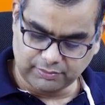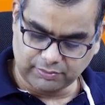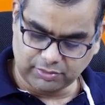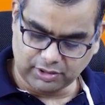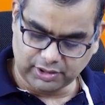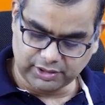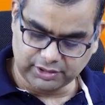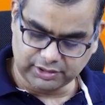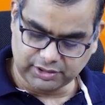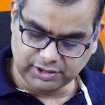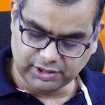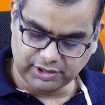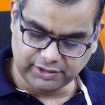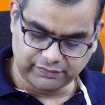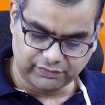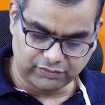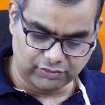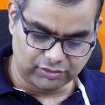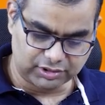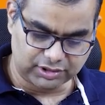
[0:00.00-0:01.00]

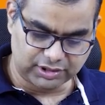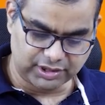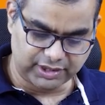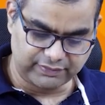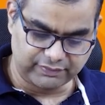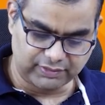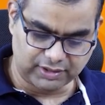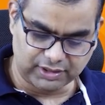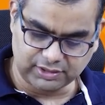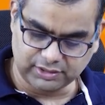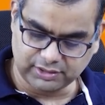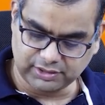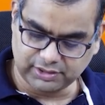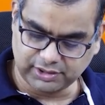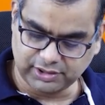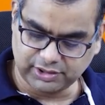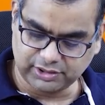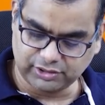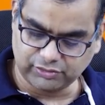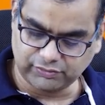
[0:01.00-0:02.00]
0.3431
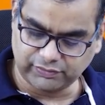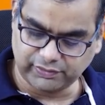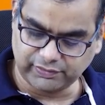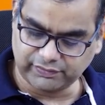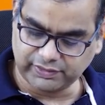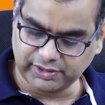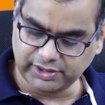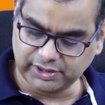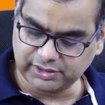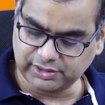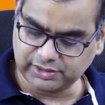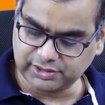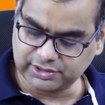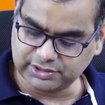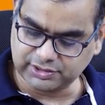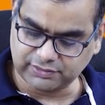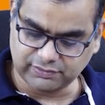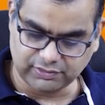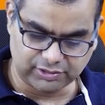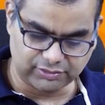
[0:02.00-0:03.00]
into 15
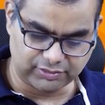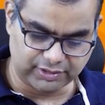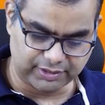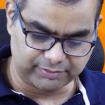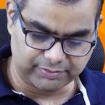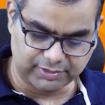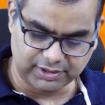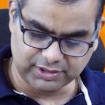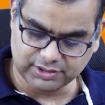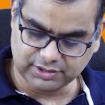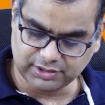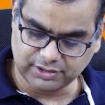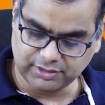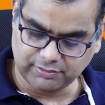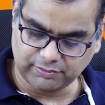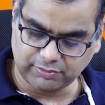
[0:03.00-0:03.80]
is equal to M plus,